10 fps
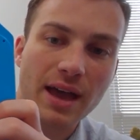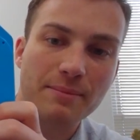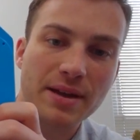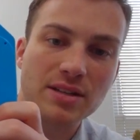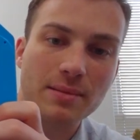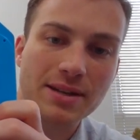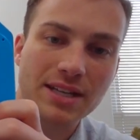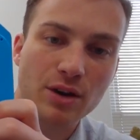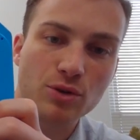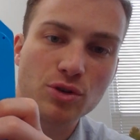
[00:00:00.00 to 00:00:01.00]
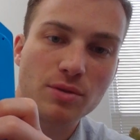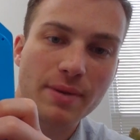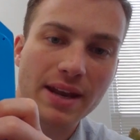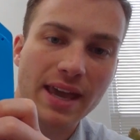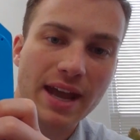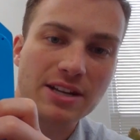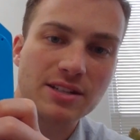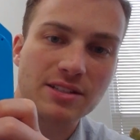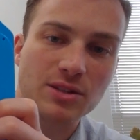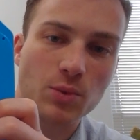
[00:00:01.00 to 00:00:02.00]
and bedtime, it tells you the
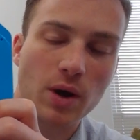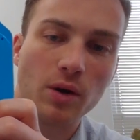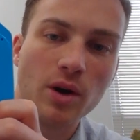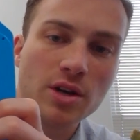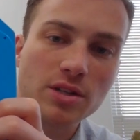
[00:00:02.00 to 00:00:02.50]
medications as well.